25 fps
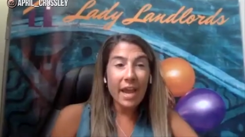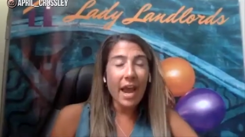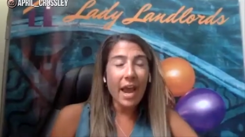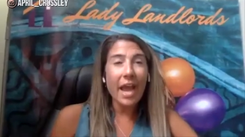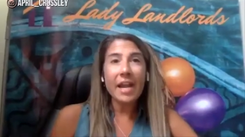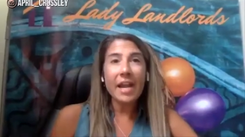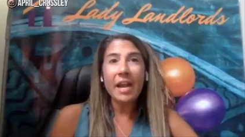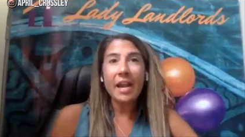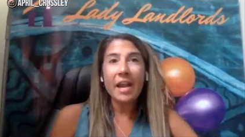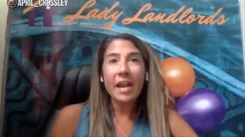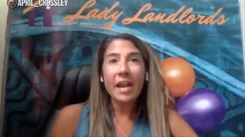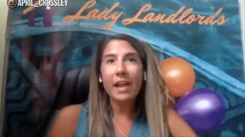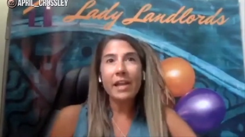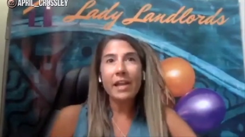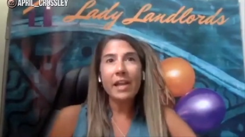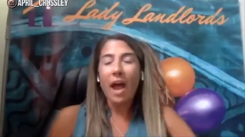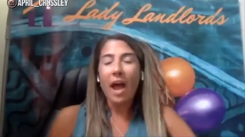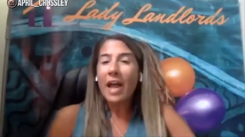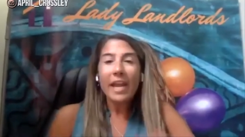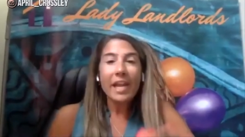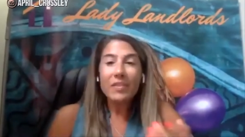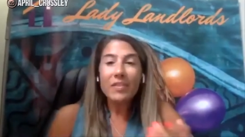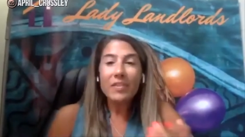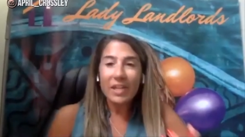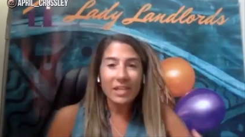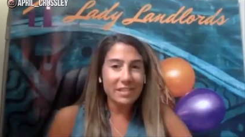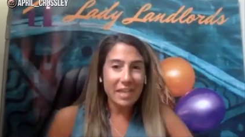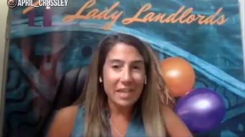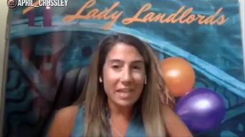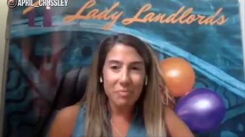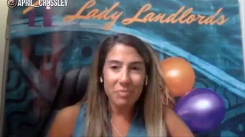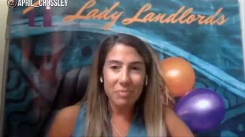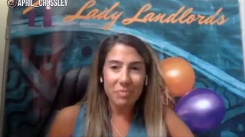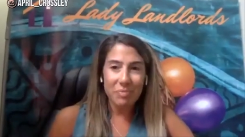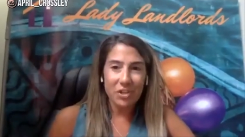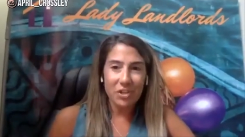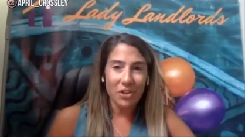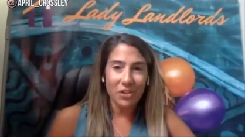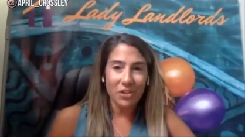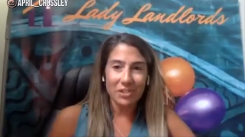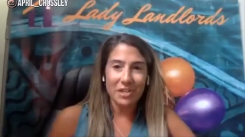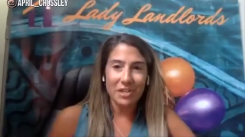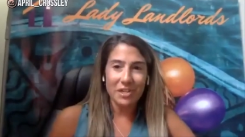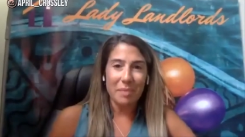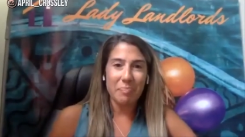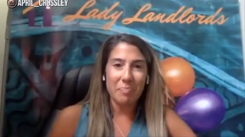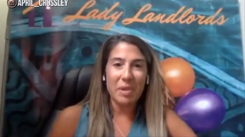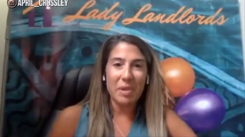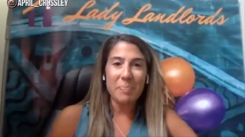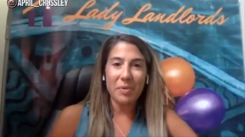and I I get that same thing all the time.
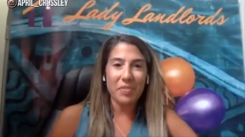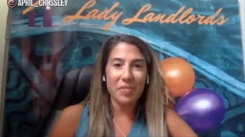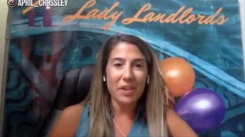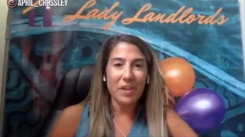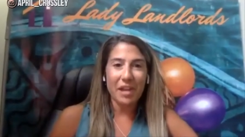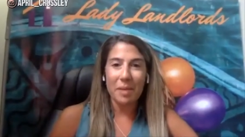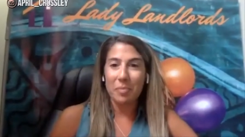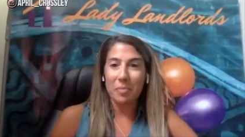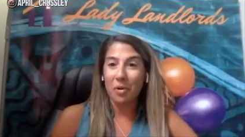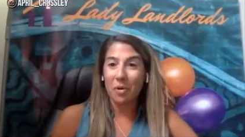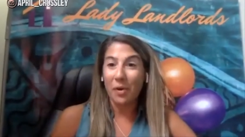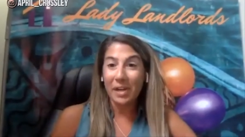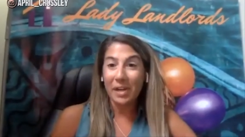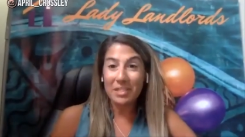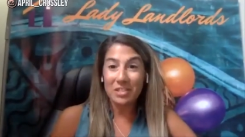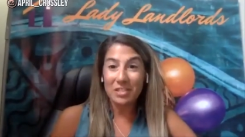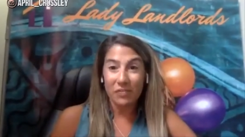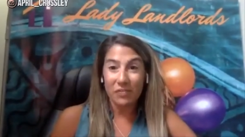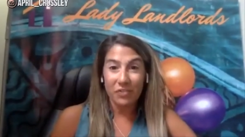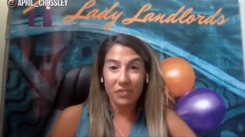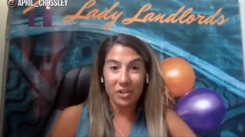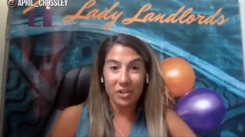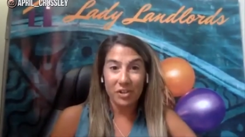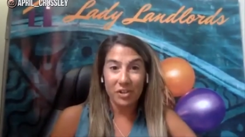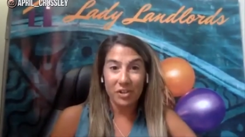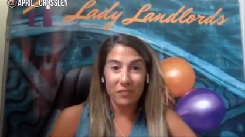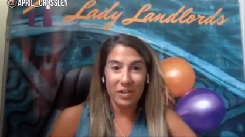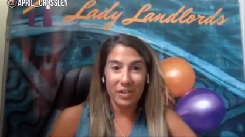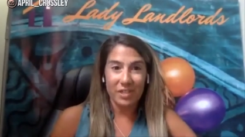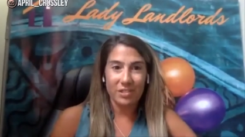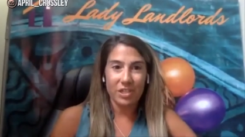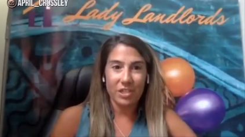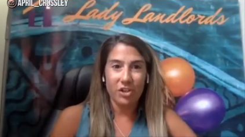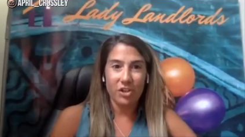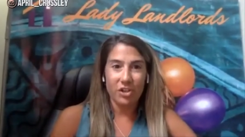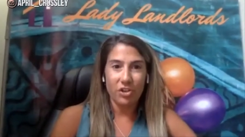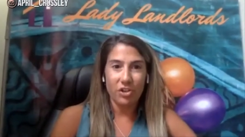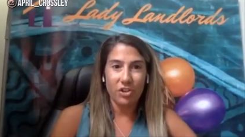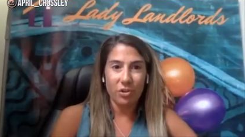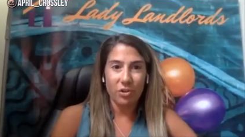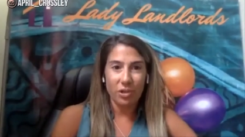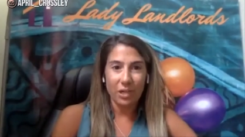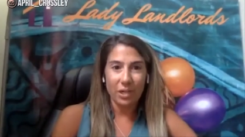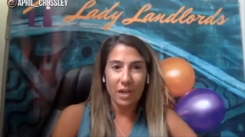People think I'm crazy for investing in New York.